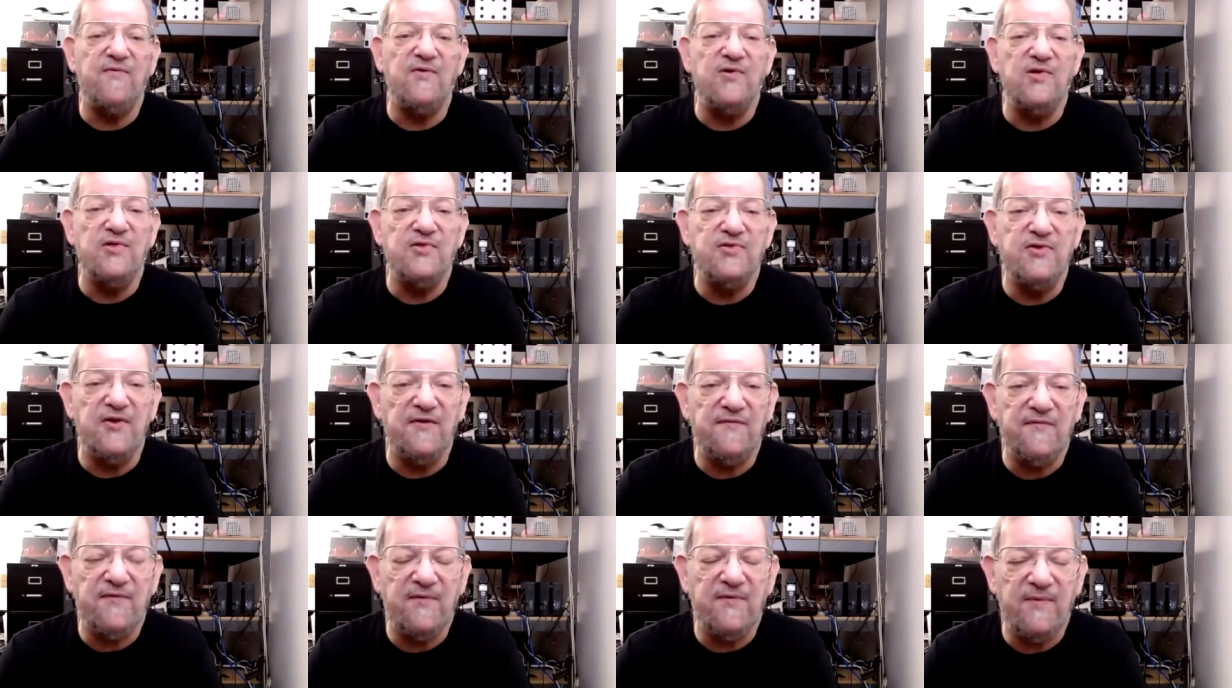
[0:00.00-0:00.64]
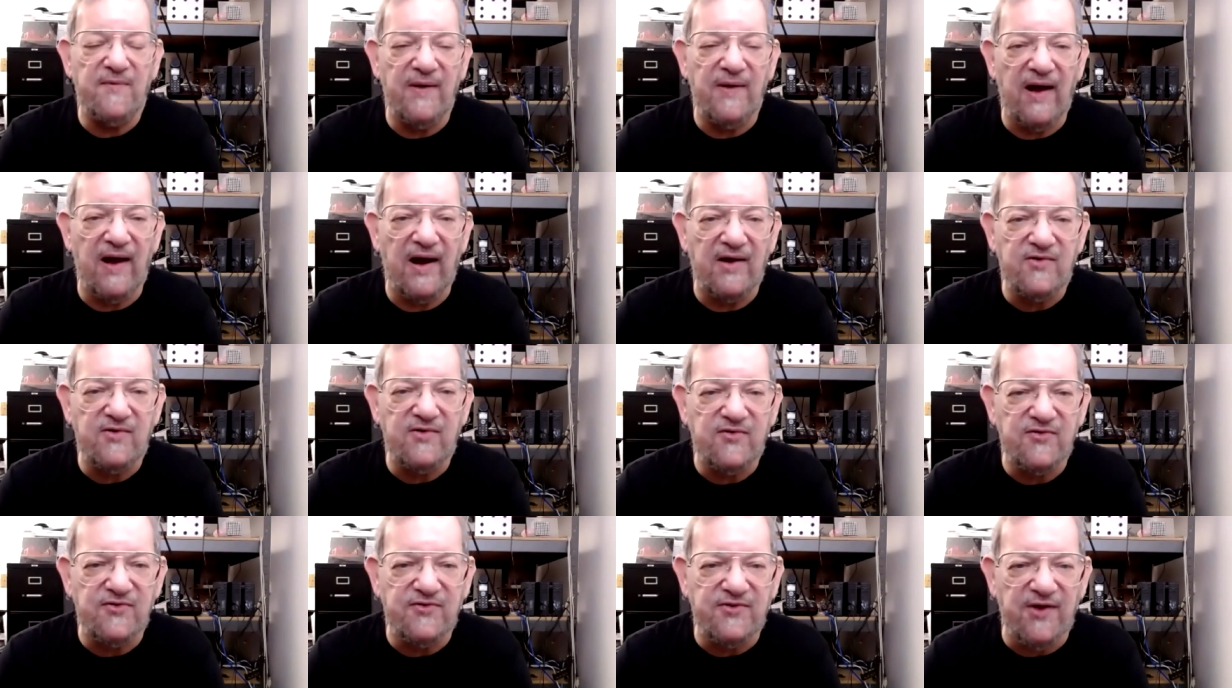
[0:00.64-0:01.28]
Well, different
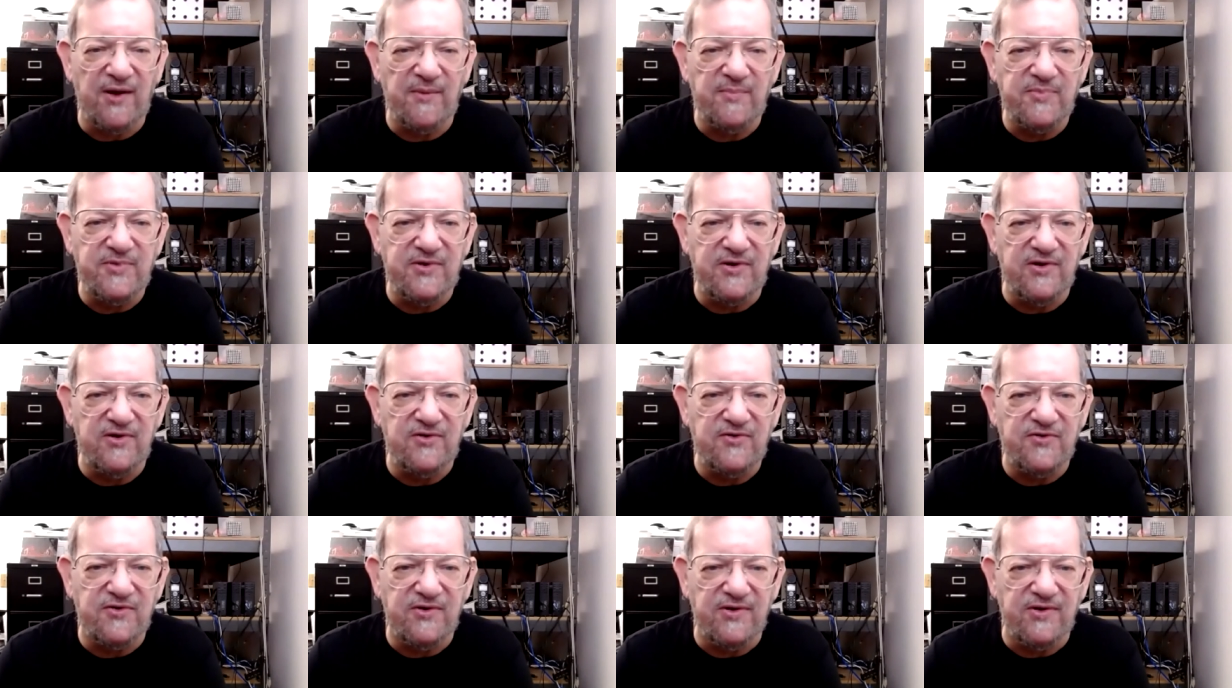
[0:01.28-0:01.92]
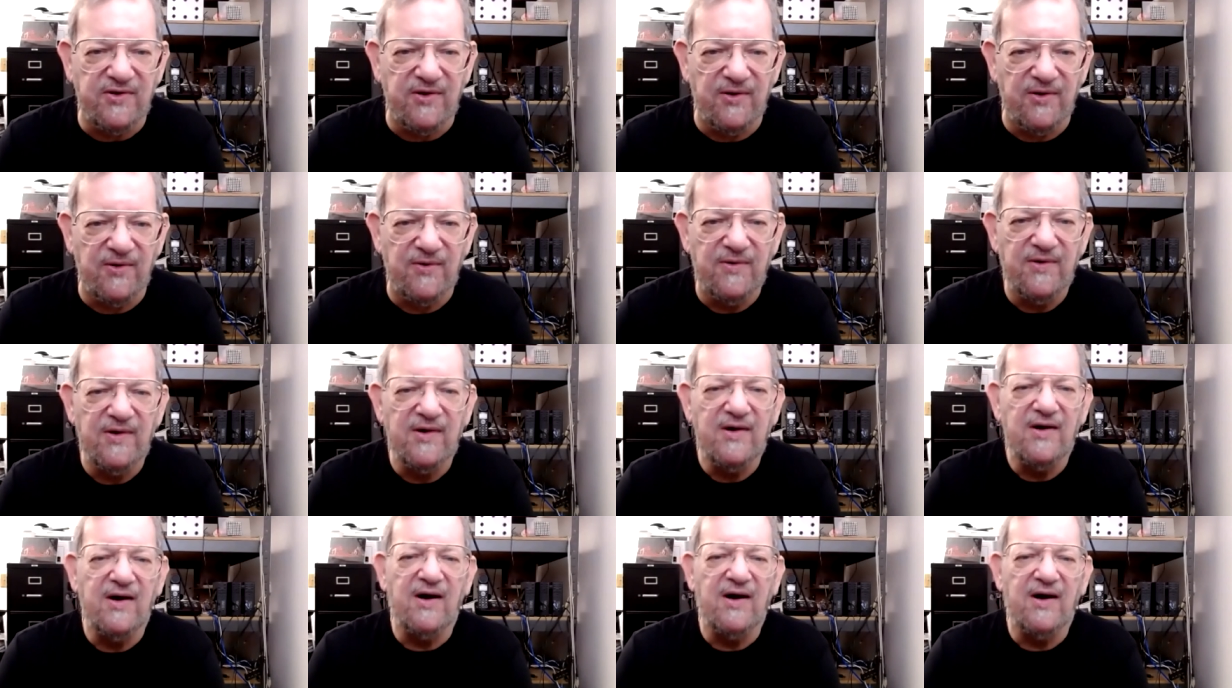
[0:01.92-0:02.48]
reactions I'm teaching you